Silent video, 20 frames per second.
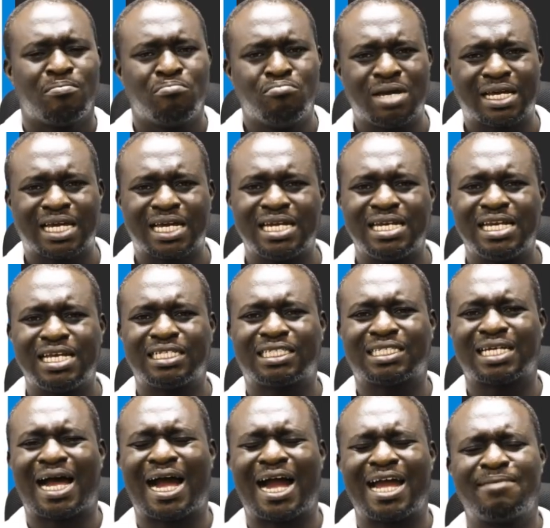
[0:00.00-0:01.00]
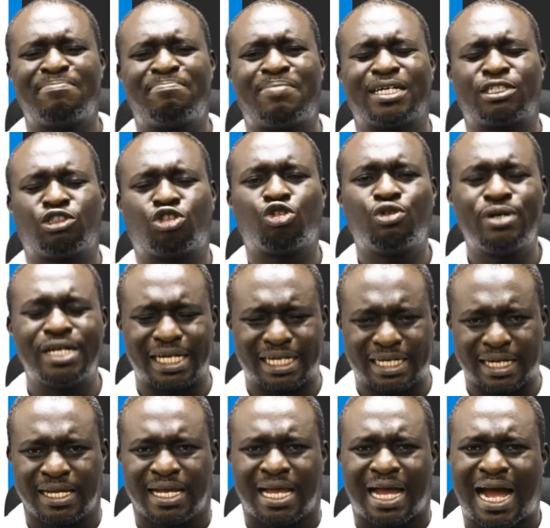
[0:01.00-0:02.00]
making it
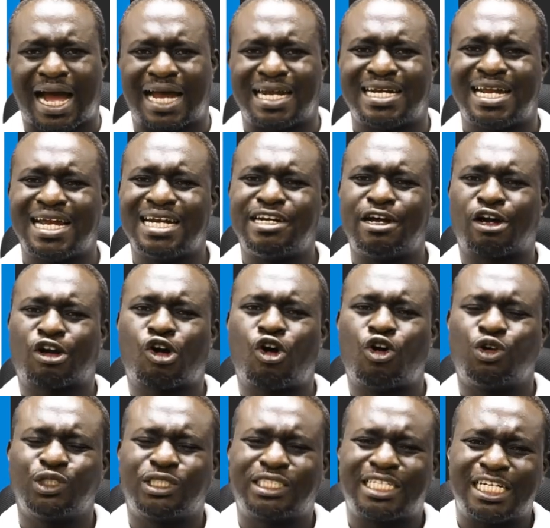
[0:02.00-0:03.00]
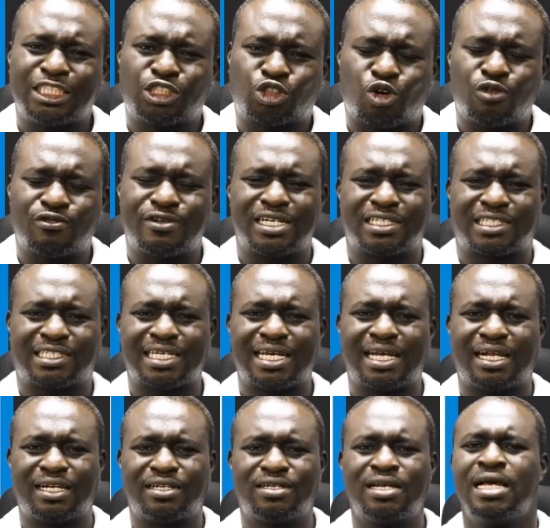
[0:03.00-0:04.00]
hypertonic, and then the content of the
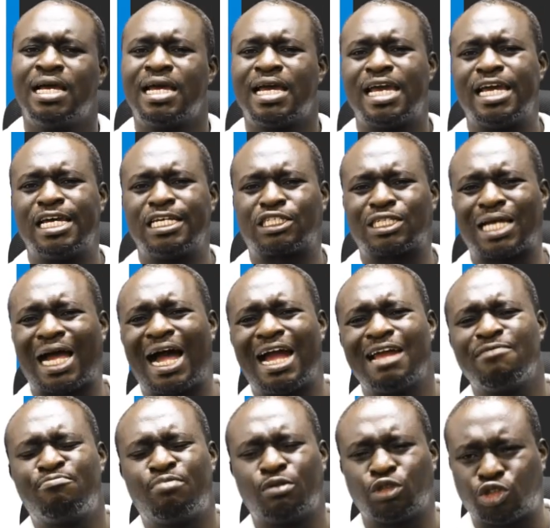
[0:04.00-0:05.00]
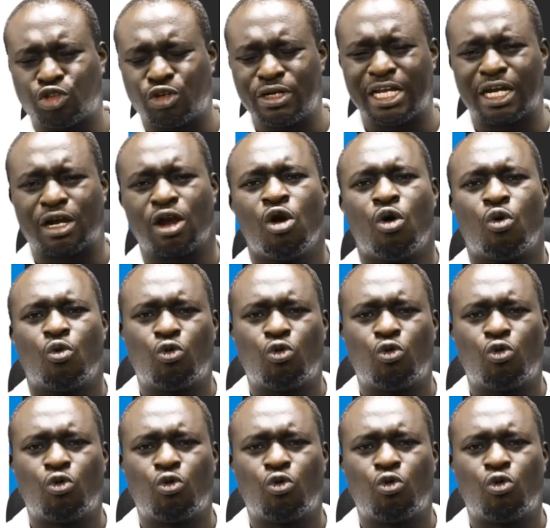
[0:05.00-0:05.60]
cell is hypotonic.